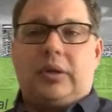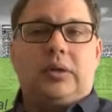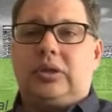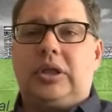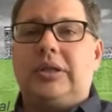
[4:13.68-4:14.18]

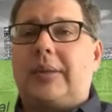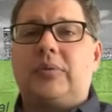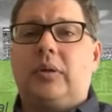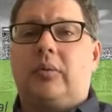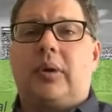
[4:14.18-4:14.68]
she's
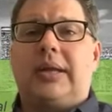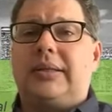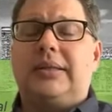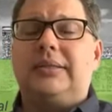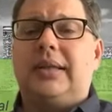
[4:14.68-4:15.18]
absolutely right.
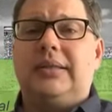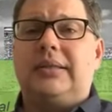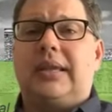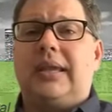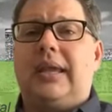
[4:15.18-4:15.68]
Testing is
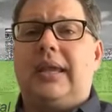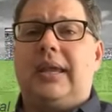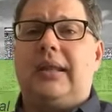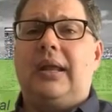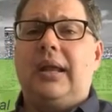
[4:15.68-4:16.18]
the key,
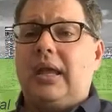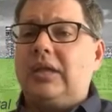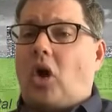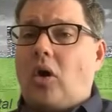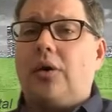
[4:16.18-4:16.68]
and
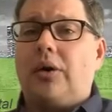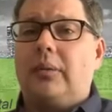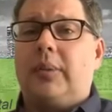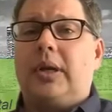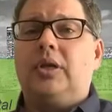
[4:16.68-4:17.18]
it's hard
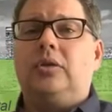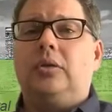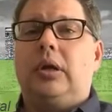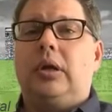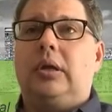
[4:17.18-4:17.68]
because
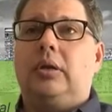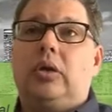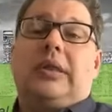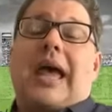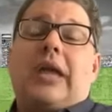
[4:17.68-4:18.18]

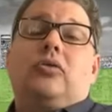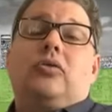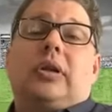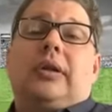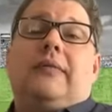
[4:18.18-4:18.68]
that
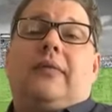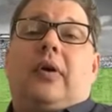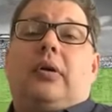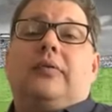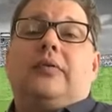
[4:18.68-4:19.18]
usually
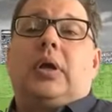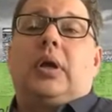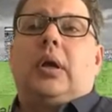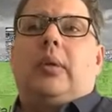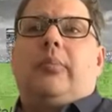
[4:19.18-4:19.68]
involves
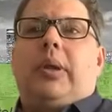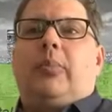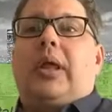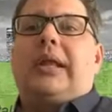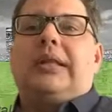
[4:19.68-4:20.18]

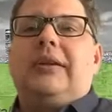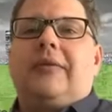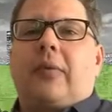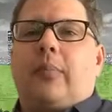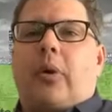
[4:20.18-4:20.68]
people at a
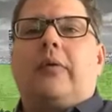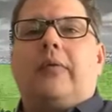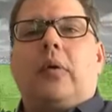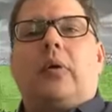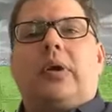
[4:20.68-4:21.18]
different part of
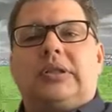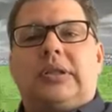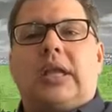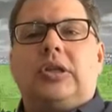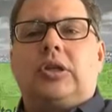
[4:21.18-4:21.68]
the
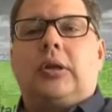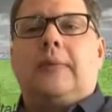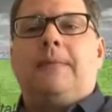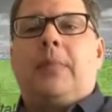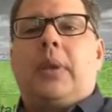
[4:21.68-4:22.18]
organization
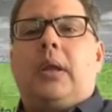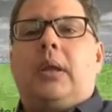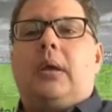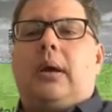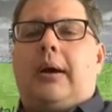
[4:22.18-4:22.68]

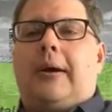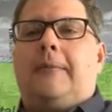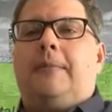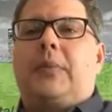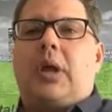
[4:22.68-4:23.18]

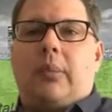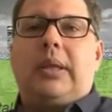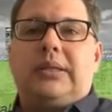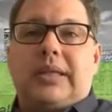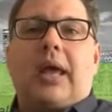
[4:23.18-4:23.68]

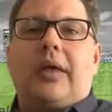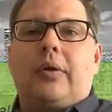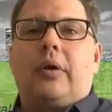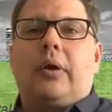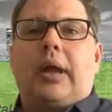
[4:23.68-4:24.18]
coming
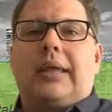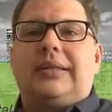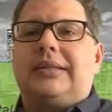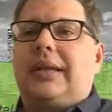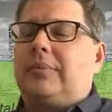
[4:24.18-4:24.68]
together at the
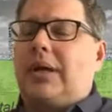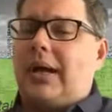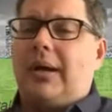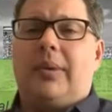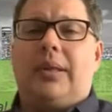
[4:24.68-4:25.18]
same
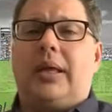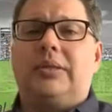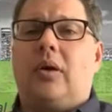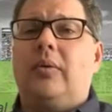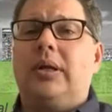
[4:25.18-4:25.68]
time, and that's
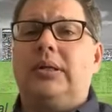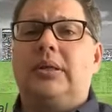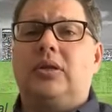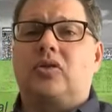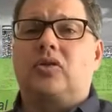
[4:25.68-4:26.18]
always
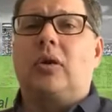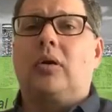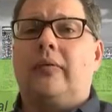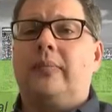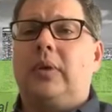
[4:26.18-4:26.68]
a
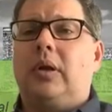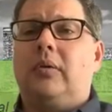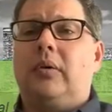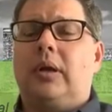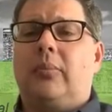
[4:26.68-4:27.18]
struggle,
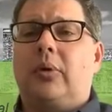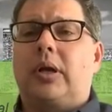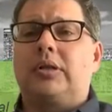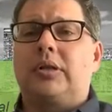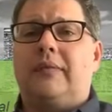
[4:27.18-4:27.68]
in a
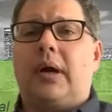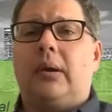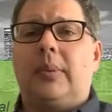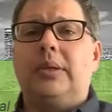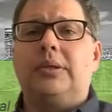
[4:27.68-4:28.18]
production
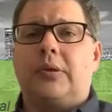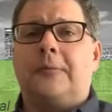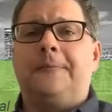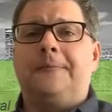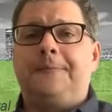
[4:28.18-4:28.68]
environment. So,